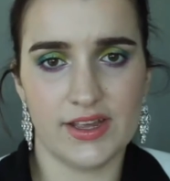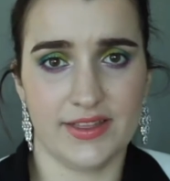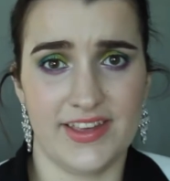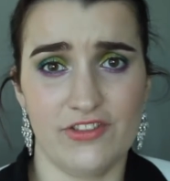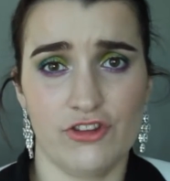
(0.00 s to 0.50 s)

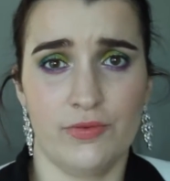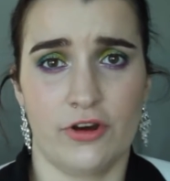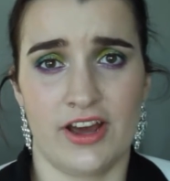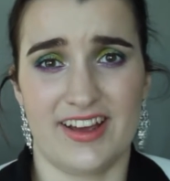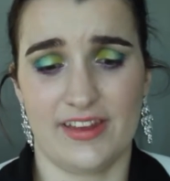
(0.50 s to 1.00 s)
these 2
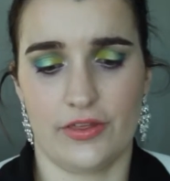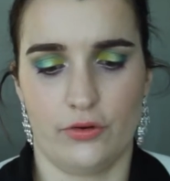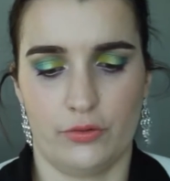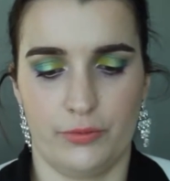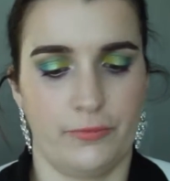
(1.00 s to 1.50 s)
products I
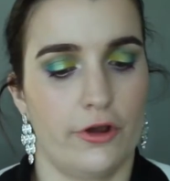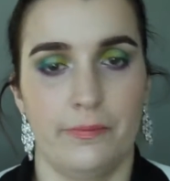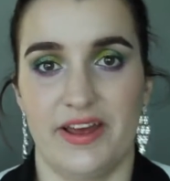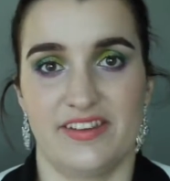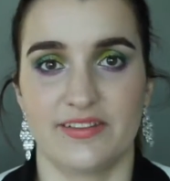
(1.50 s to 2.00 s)
thought would go
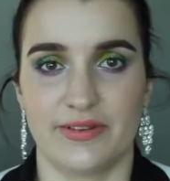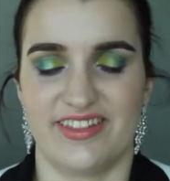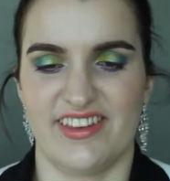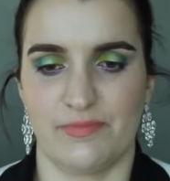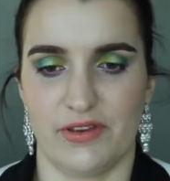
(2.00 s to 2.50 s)
best
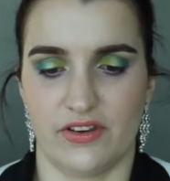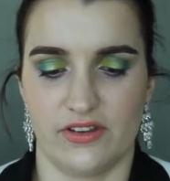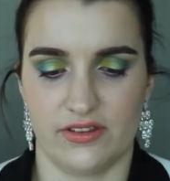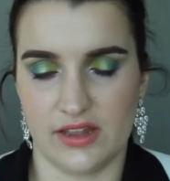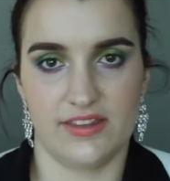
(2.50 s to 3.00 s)
with this
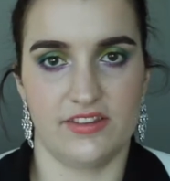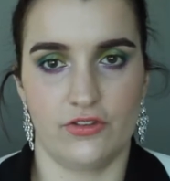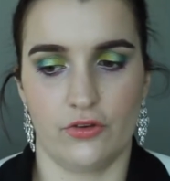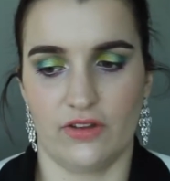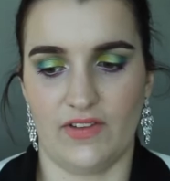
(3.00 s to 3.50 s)
because this
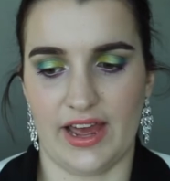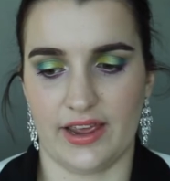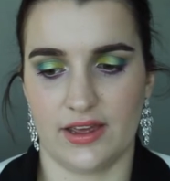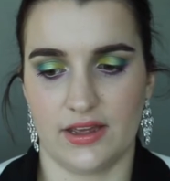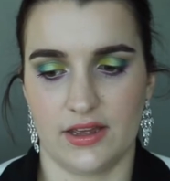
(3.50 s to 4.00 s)
is sort of like